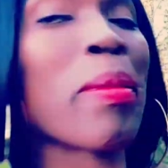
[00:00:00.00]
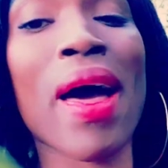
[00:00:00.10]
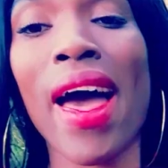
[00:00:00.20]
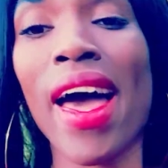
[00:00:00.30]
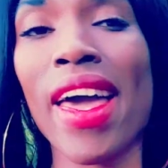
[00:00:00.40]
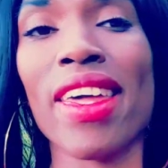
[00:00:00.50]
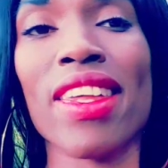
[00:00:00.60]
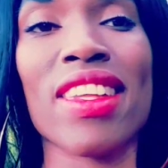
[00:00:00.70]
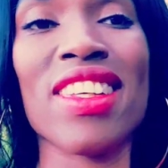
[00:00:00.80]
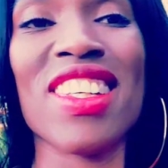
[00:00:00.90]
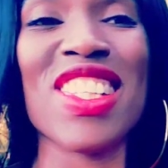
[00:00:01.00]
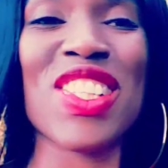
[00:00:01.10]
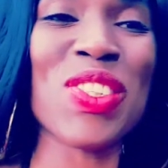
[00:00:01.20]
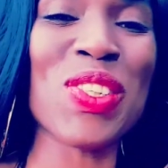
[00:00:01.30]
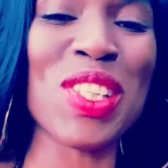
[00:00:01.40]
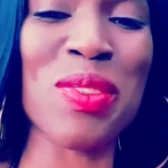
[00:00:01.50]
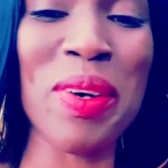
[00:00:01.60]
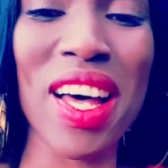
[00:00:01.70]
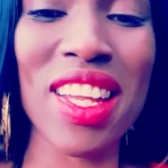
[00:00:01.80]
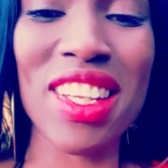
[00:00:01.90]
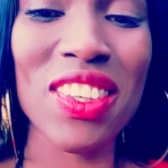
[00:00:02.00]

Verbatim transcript: bye. Choose one.